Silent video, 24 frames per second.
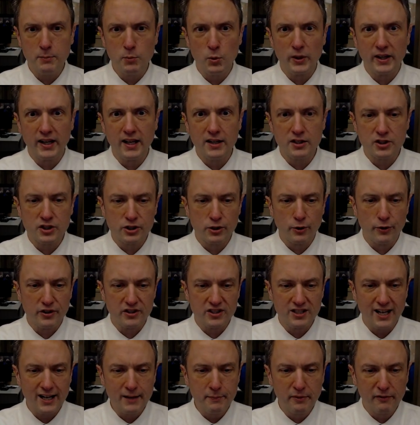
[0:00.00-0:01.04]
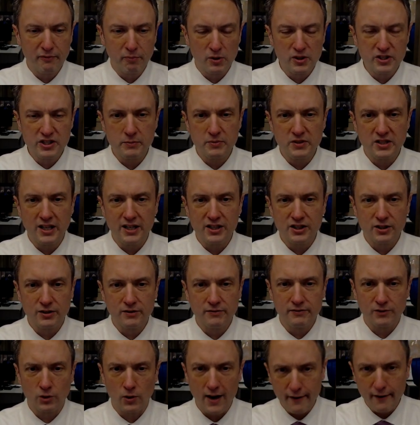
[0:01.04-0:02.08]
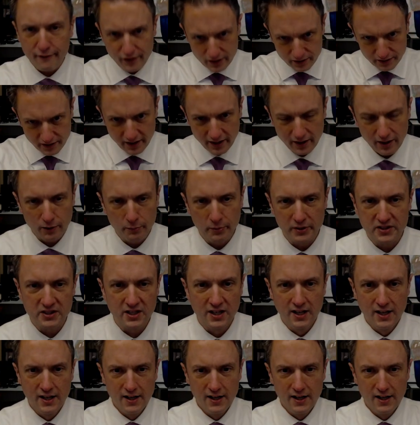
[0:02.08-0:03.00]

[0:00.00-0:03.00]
We can't show the type of precipitation graphically here, but